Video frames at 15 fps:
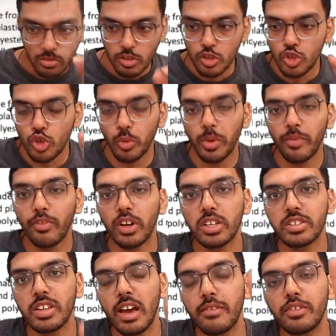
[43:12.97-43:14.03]
So we
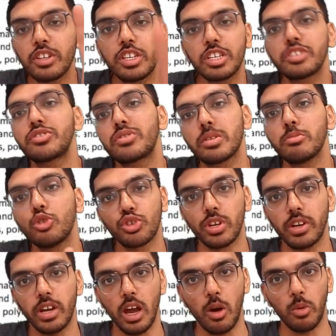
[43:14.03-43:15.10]
first have
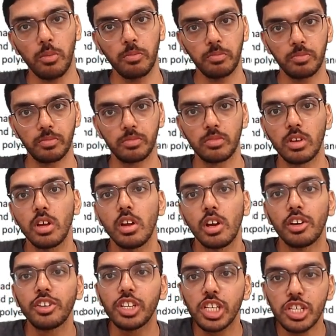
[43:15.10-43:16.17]
distribution now.
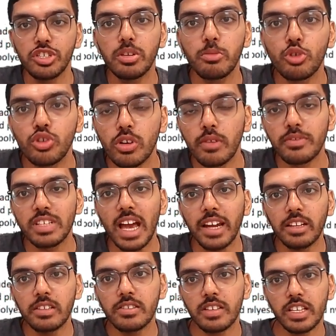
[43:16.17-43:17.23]
Distribution of
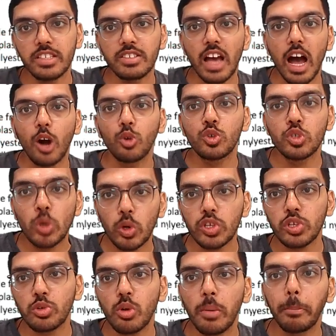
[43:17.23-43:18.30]
saddles is
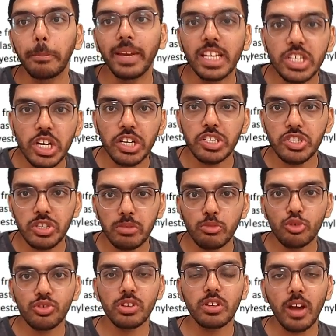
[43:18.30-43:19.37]
outsourced to a major
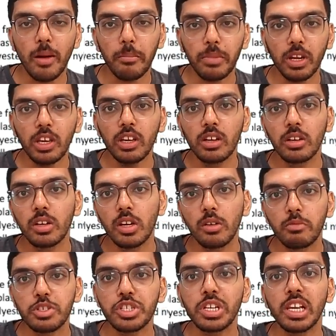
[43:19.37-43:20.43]
distribution company
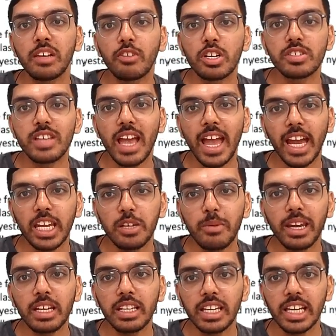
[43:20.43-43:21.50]
which delivers anywhere
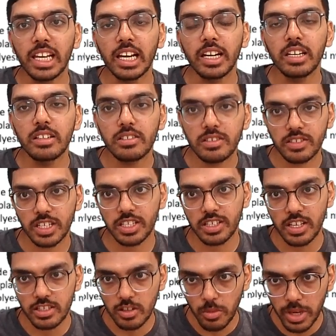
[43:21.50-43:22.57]
in Keeland 6
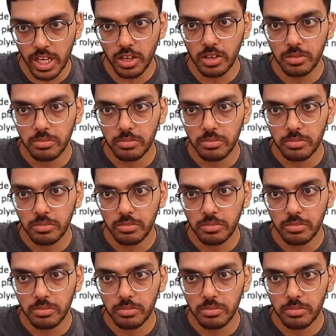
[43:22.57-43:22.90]
days a week.